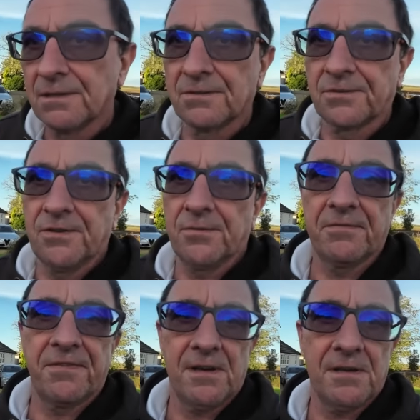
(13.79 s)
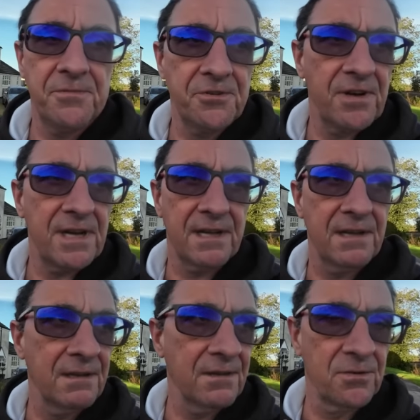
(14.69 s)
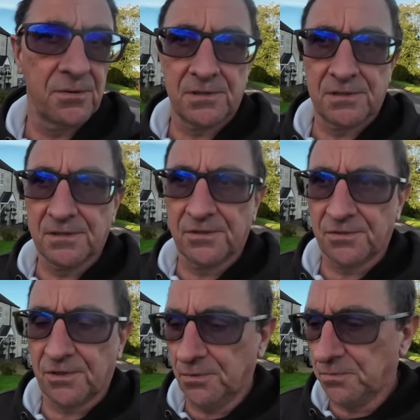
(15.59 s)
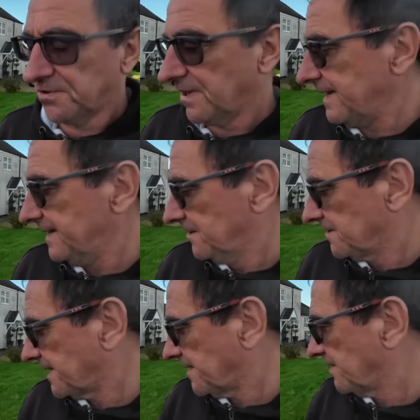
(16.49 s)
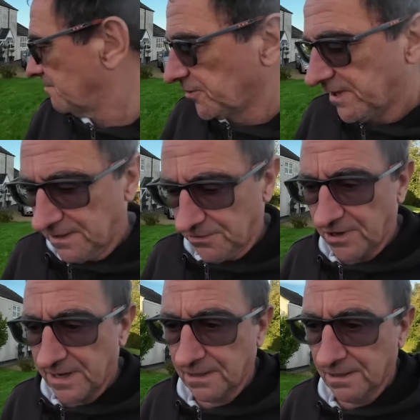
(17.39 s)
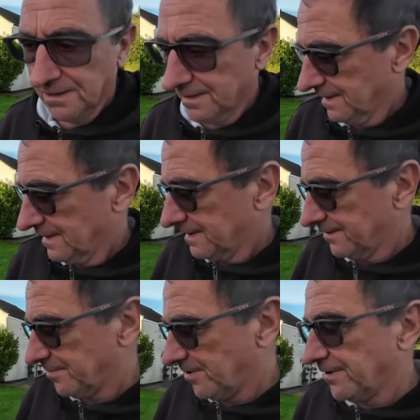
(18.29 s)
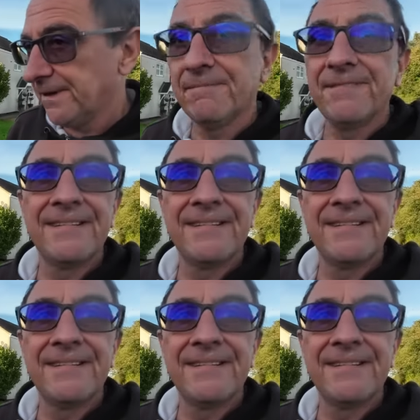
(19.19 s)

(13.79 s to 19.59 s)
It's going up the farm track towards Coots Lane, not down the muddy track this morning.